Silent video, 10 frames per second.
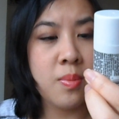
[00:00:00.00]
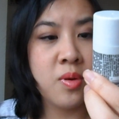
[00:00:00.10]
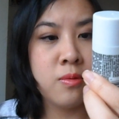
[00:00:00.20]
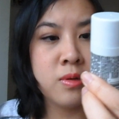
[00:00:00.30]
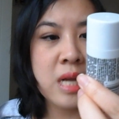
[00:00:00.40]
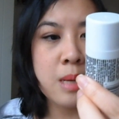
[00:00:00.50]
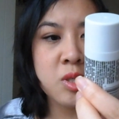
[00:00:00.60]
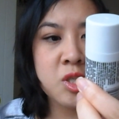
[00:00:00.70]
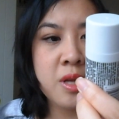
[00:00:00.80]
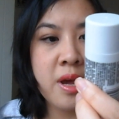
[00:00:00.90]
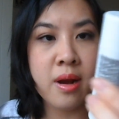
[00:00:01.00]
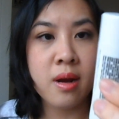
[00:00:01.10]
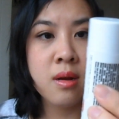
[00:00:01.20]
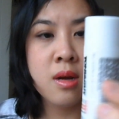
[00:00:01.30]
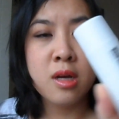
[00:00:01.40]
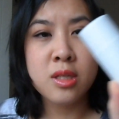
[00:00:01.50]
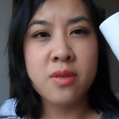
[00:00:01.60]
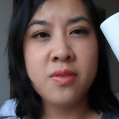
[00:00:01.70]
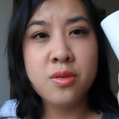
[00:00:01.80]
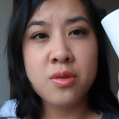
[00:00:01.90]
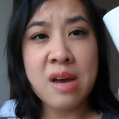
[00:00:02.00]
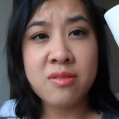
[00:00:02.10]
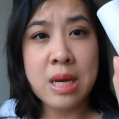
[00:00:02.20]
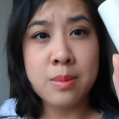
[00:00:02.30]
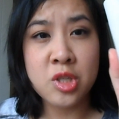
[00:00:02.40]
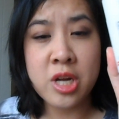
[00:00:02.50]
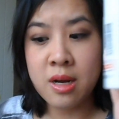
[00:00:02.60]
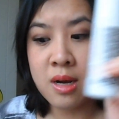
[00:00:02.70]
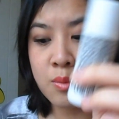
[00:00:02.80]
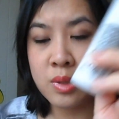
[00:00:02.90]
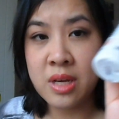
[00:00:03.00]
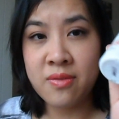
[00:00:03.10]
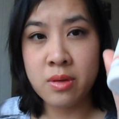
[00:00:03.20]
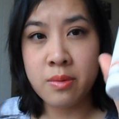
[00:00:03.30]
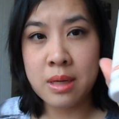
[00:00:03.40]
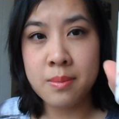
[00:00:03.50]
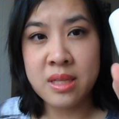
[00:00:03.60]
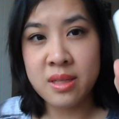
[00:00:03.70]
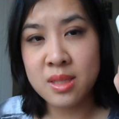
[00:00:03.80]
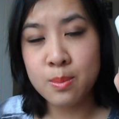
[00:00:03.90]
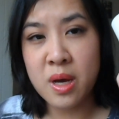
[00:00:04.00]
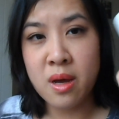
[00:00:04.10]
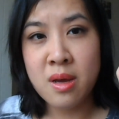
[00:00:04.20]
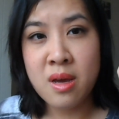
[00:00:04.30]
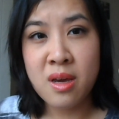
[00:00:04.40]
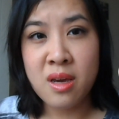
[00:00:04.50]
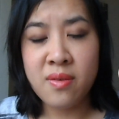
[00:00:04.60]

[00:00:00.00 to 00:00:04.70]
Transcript: shampoo for damaged hair. So if you do have damaged hair, I would definitely recommend this, but